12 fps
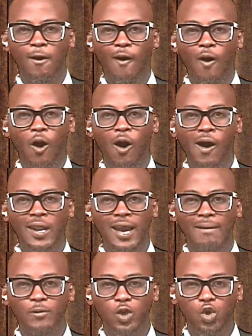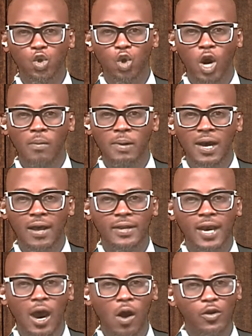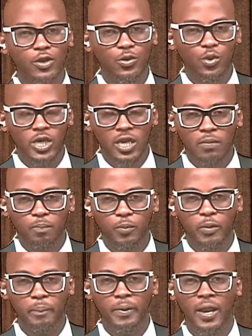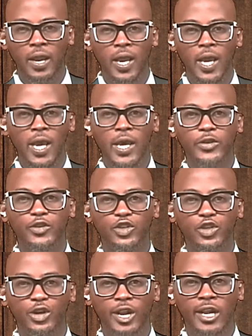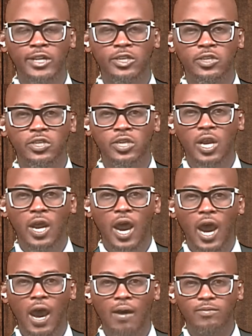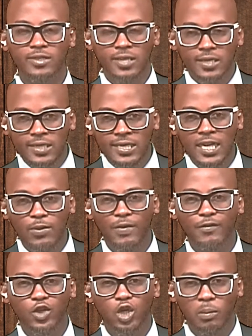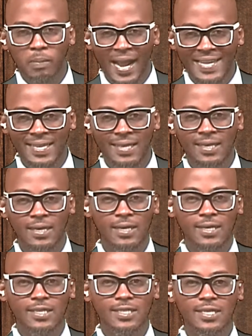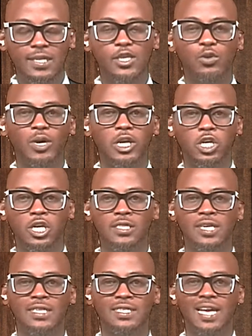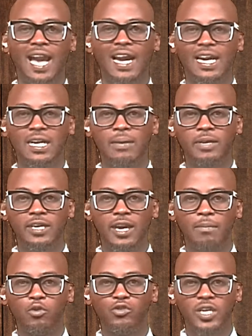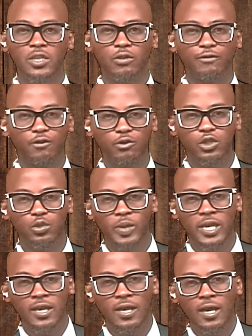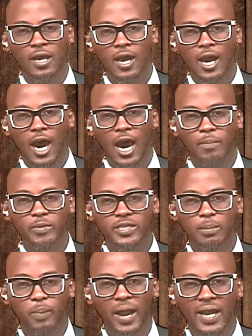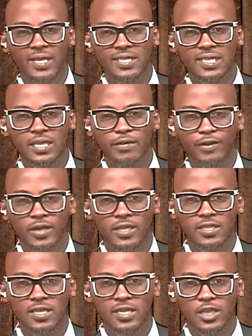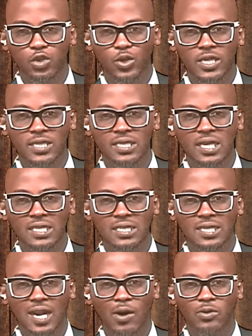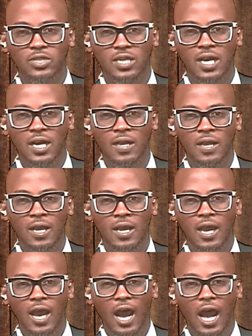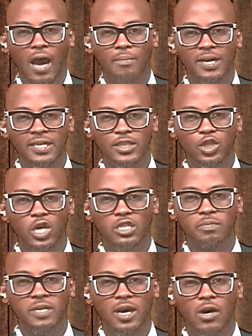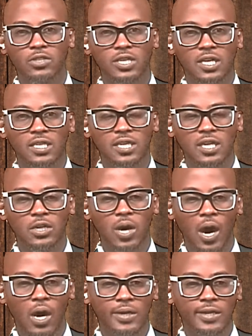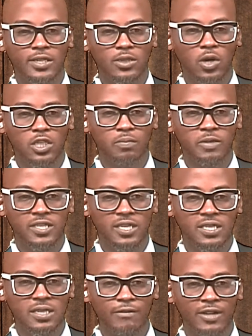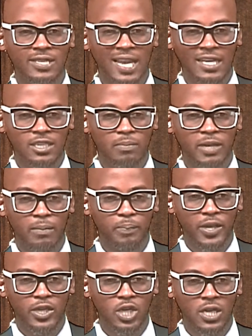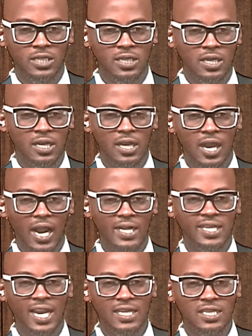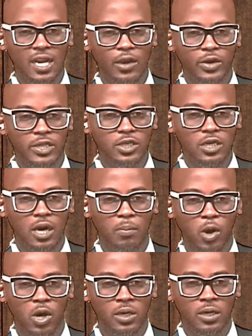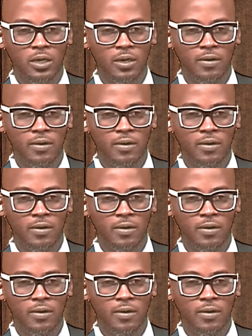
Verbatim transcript: on trauma and how you can prepare students to deal with traumatic situations as the academic year moves into full swing. Mr. Pius Stephen is the District 6 Councillor, and he joins me now to continue our discourse. Mr. Stephen, thanks for being patient, and thanks for agreeing to come on.